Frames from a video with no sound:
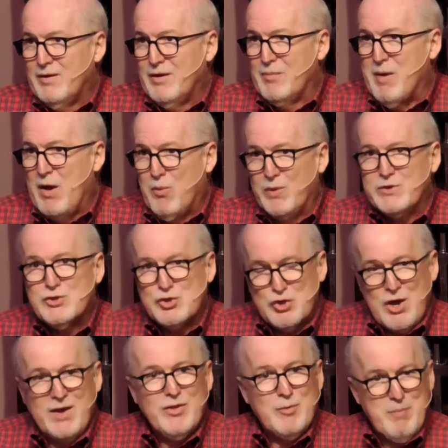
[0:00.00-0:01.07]
about which
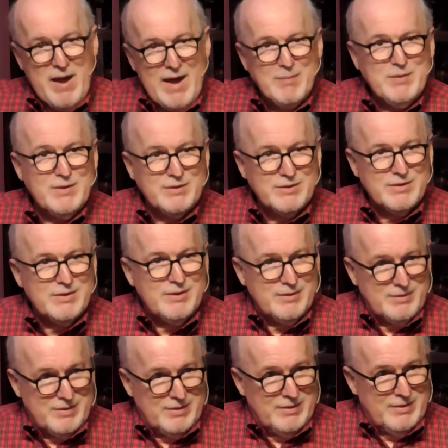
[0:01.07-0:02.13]
John the Baptist
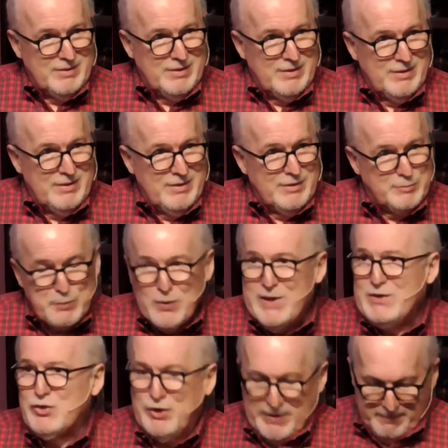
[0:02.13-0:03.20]
is
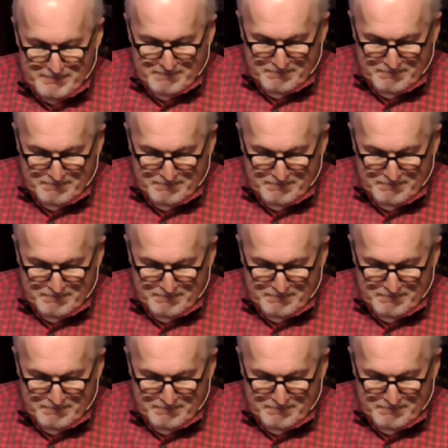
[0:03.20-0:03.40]
preaching.